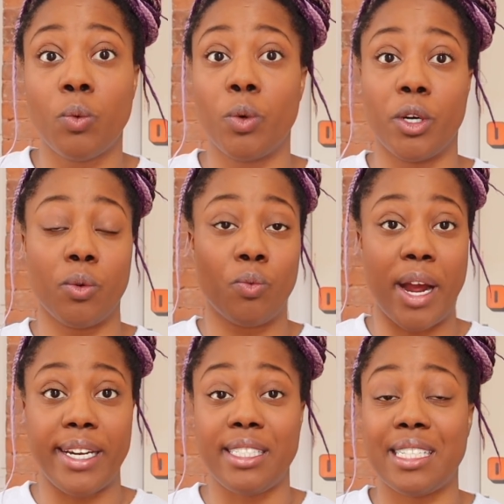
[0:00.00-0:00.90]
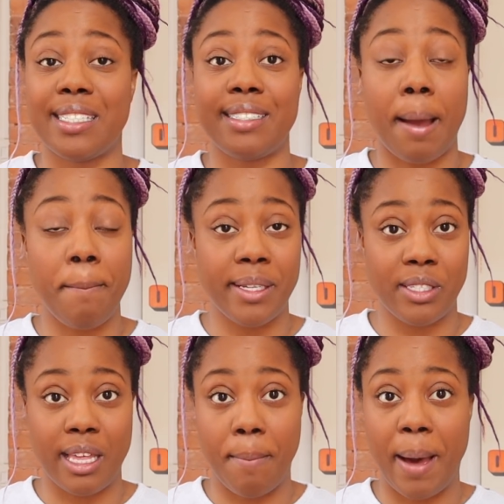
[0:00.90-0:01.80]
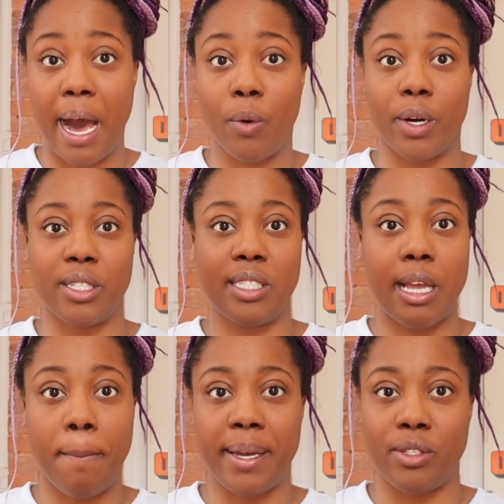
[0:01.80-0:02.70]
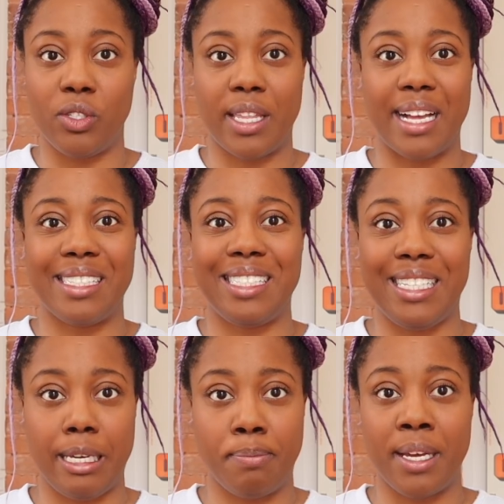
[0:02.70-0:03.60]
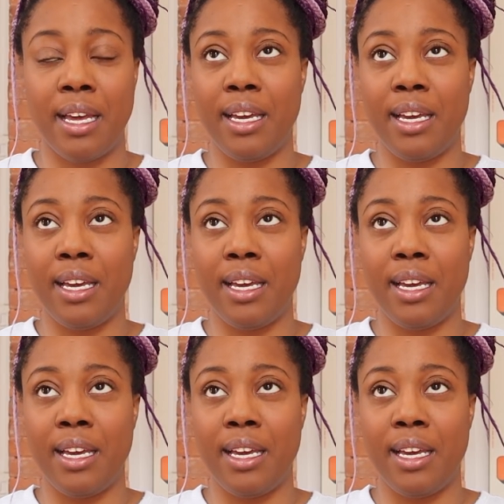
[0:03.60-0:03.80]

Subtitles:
We're ready to step into that power, step into that deep,